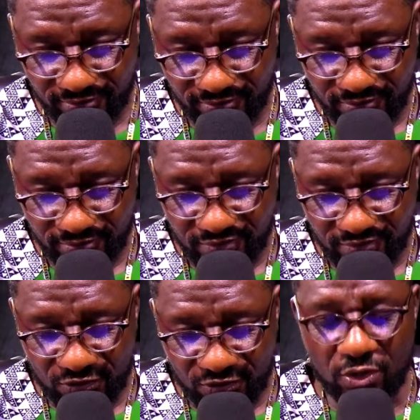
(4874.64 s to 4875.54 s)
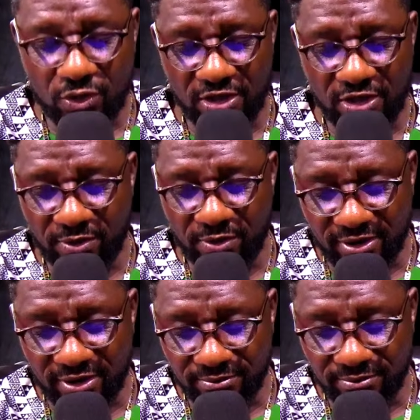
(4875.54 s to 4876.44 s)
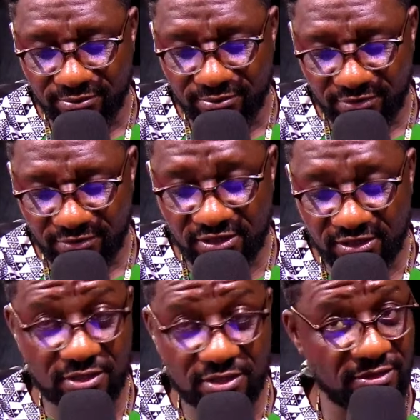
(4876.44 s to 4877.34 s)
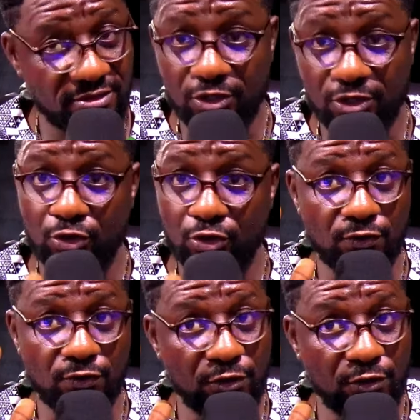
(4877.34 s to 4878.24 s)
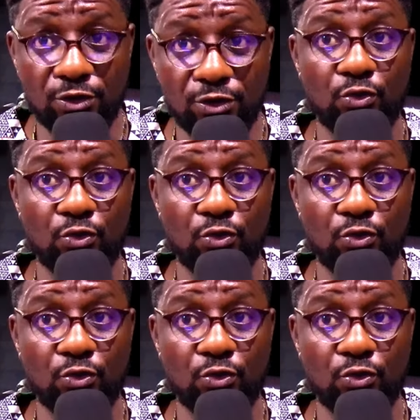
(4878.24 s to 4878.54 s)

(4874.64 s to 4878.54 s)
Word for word: So it's not a problem. It's just you following through.